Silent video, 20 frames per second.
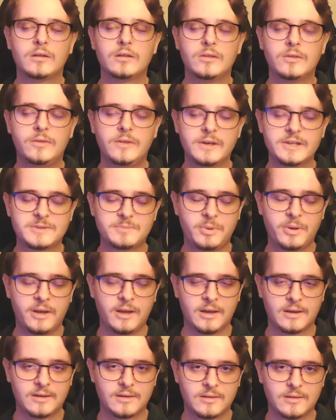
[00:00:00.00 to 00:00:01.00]
This
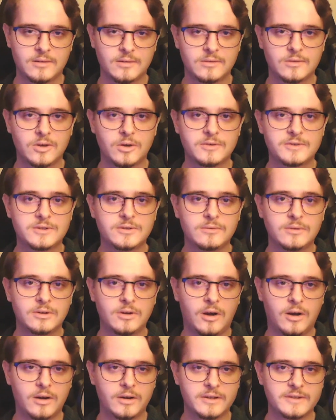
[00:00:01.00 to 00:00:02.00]
pick goes to an
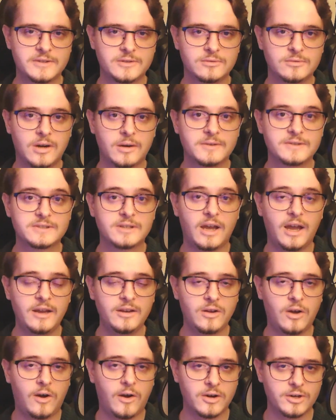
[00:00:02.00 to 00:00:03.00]
artist who I was
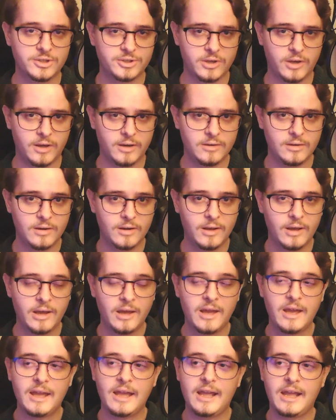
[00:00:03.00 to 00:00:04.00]
kind of harsh on,
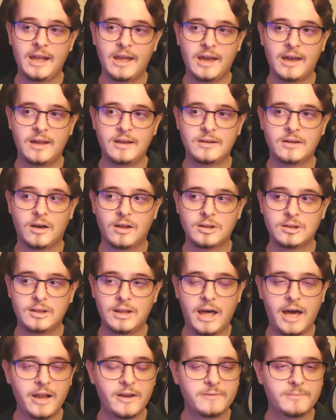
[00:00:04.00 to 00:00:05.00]
and a
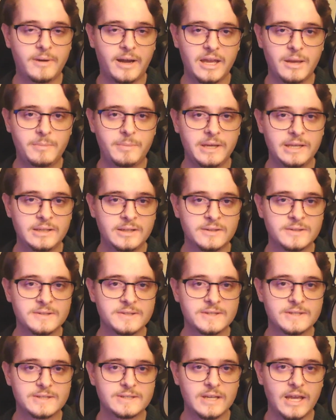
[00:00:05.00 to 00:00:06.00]
lot of my
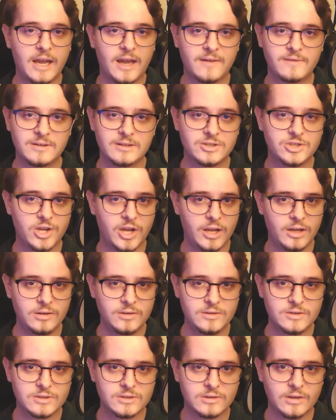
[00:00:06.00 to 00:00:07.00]
opinions haven't
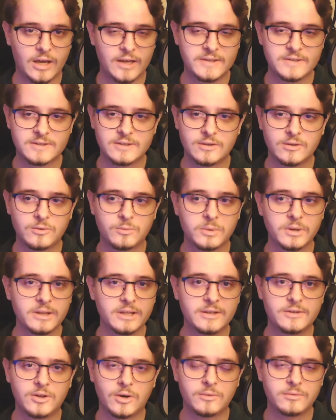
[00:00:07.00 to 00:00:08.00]
changed. I still
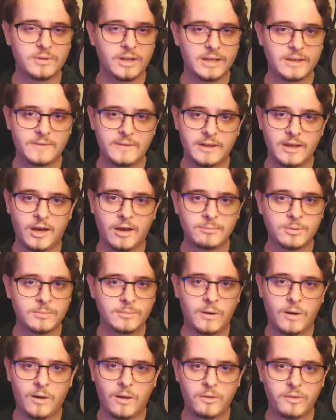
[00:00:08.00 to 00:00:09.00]
really don't like the
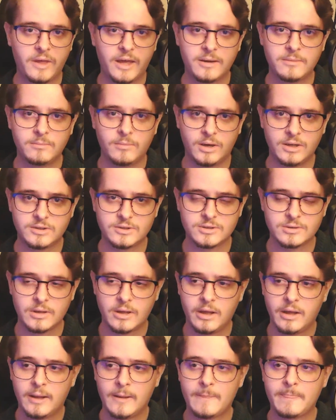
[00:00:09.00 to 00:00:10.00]
album all that much.
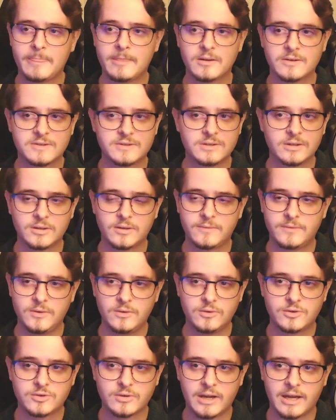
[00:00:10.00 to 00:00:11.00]
There's still a
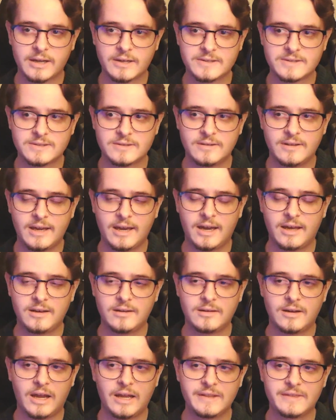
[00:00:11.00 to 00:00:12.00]
few tracks that
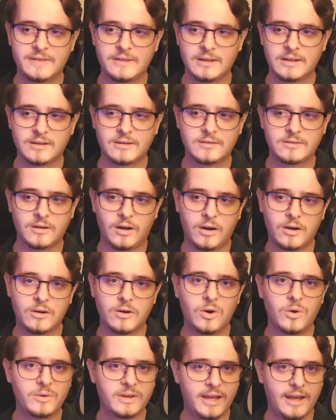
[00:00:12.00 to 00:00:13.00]
I think
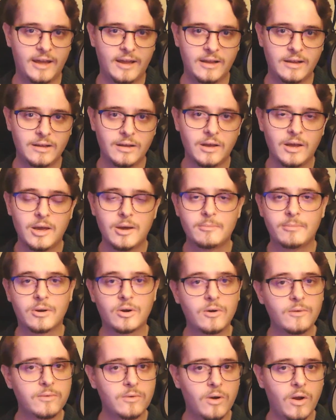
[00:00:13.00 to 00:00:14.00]
are okay, but
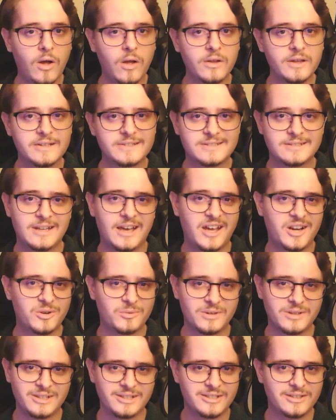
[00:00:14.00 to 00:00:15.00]
overall, it's not a
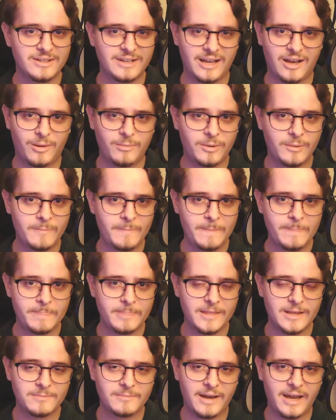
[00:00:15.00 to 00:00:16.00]
really good album,
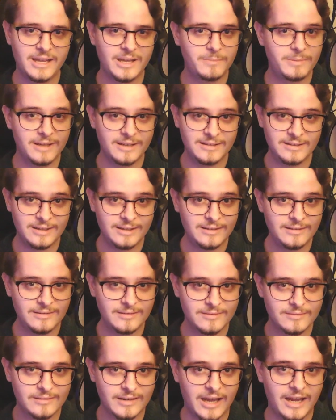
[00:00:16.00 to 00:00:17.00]
in my
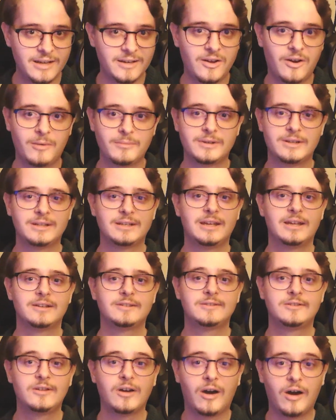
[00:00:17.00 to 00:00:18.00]
opinion. I know I'm going to
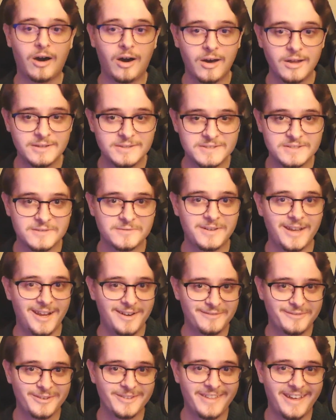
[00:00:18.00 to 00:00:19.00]
get tons of
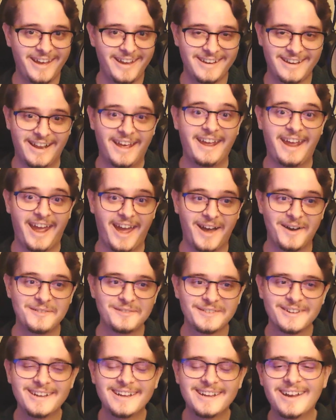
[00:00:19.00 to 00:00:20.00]
hate for that, and I
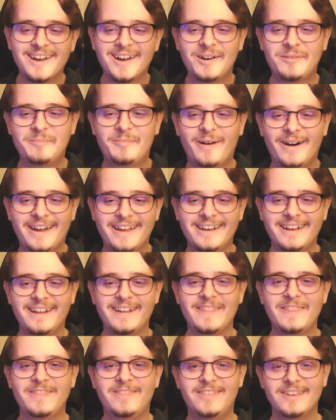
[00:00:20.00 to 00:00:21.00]
have, but
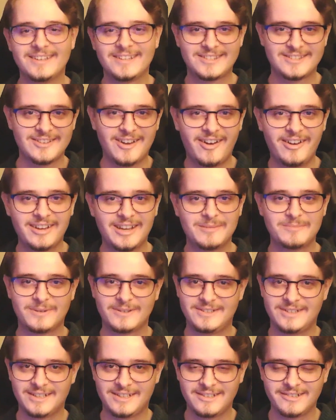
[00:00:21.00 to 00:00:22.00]
this song in
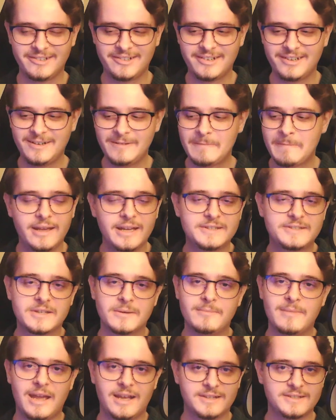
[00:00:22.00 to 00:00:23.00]
particular, it's
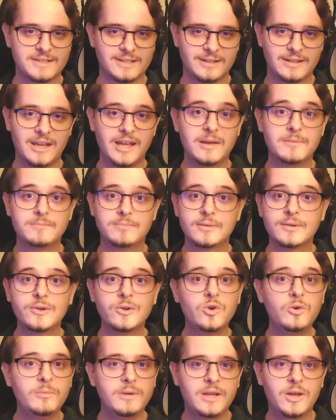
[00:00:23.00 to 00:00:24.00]
amazing. It
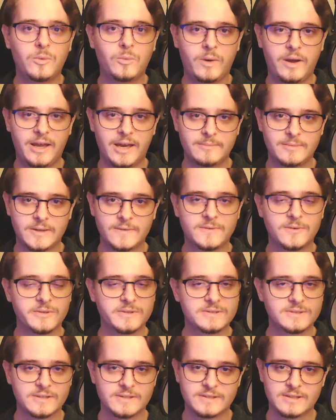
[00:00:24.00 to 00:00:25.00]
blew me away on my
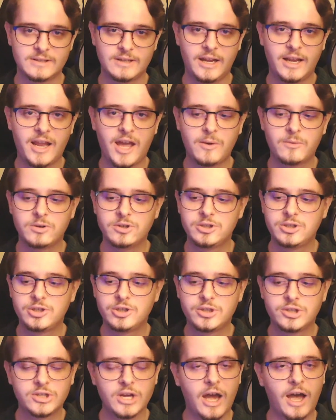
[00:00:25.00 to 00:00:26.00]
first listen, and I was
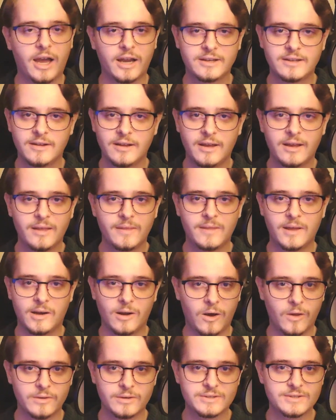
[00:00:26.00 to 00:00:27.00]
shocked that
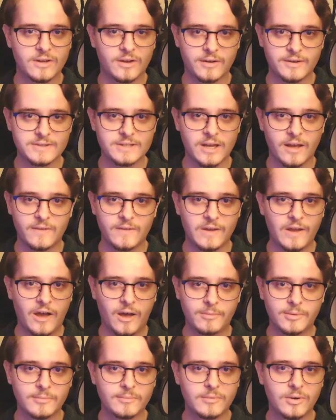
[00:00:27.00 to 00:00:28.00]
other songs on the
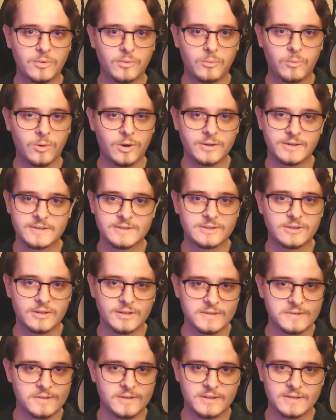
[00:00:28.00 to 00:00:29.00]
album weren't as
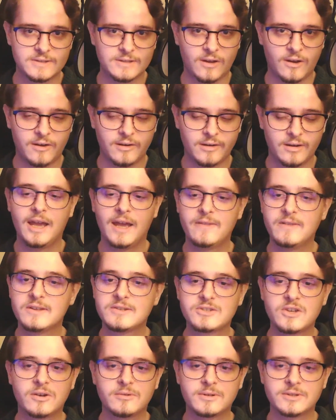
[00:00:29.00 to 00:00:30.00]
good as this song. And
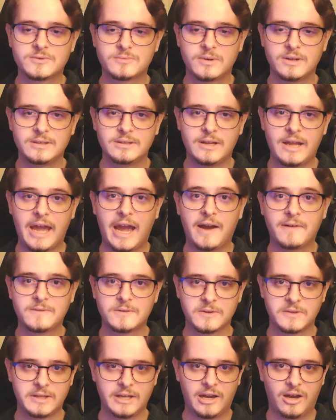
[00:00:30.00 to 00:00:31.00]
this song was written
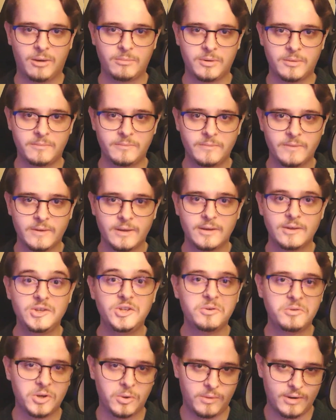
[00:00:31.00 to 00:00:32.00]
after the album.
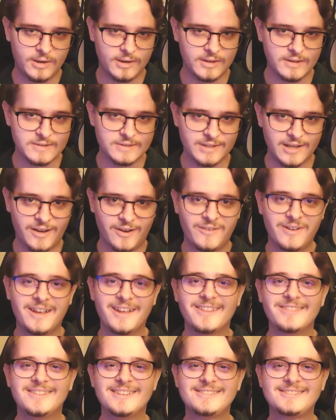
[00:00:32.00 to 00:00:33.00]
You know what it is now.
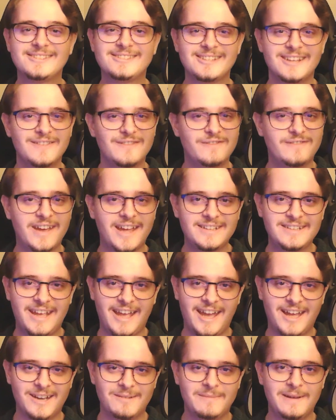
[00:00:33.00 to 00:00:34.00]
This is Invent
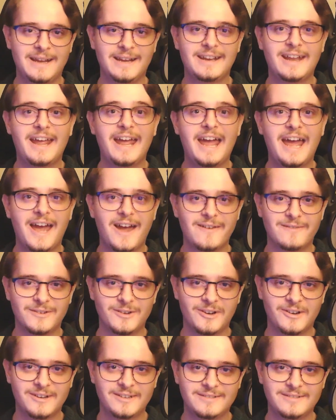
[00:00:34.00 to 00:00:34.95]
Animate Heavener.